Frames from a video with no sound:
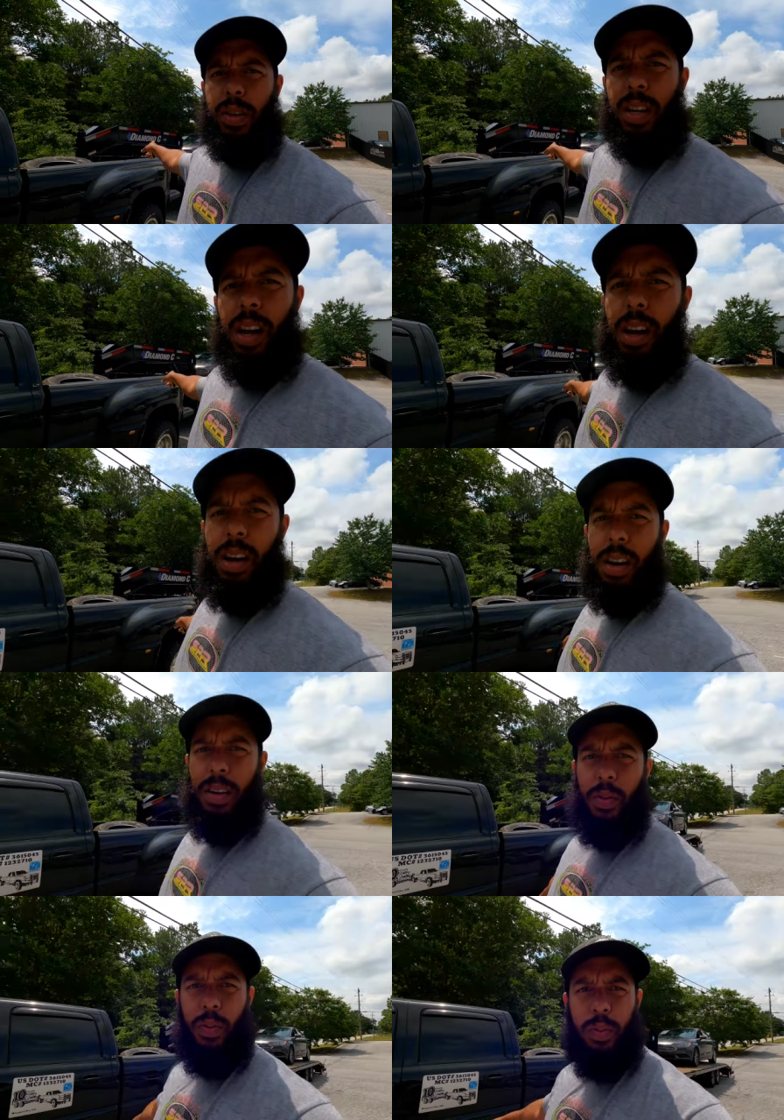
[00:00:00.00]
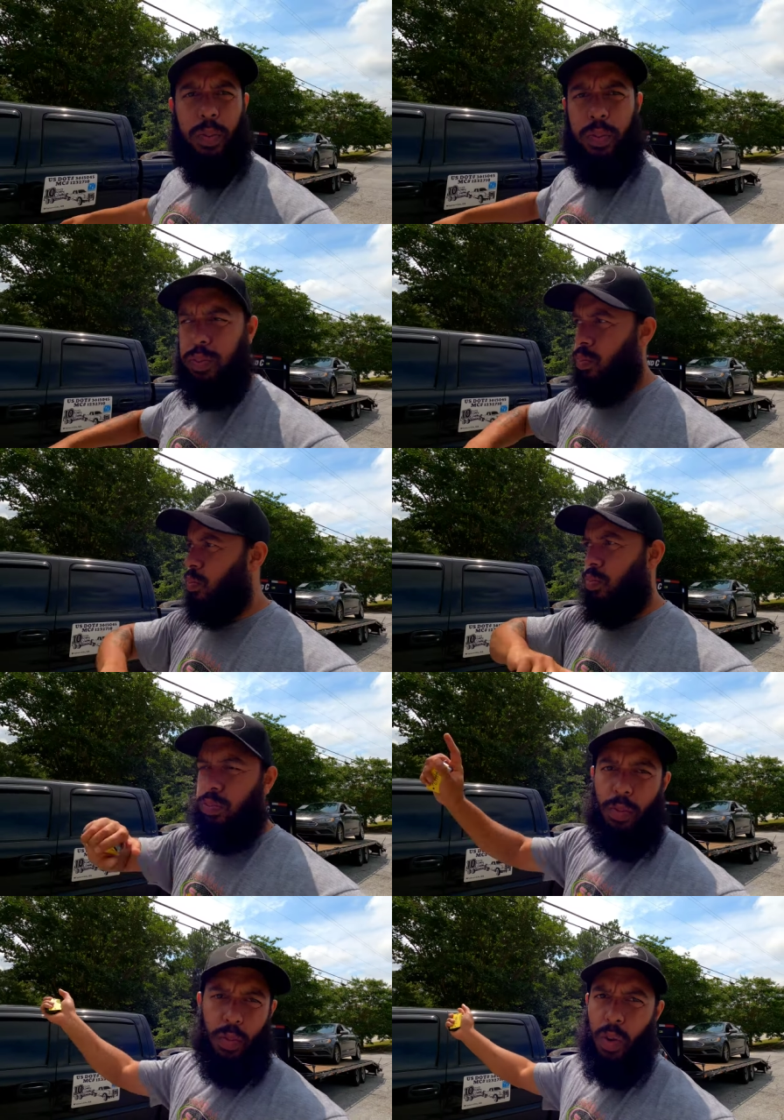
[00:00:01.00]
in with y'all
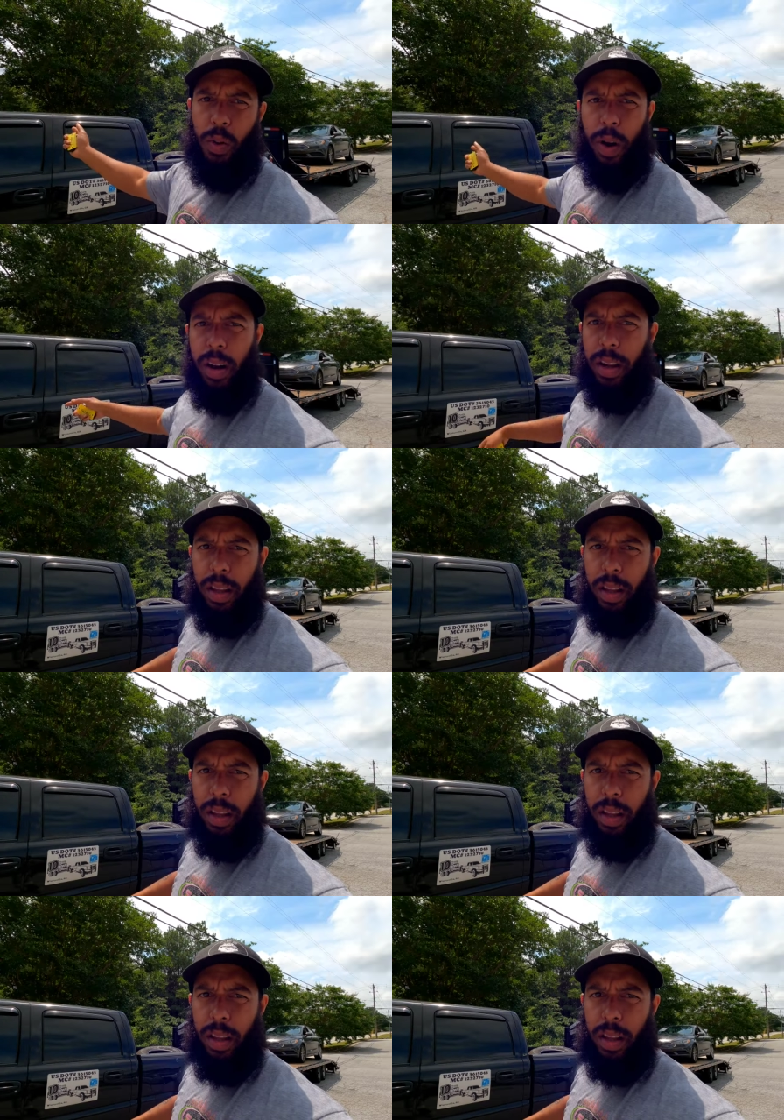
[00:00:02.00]
one way or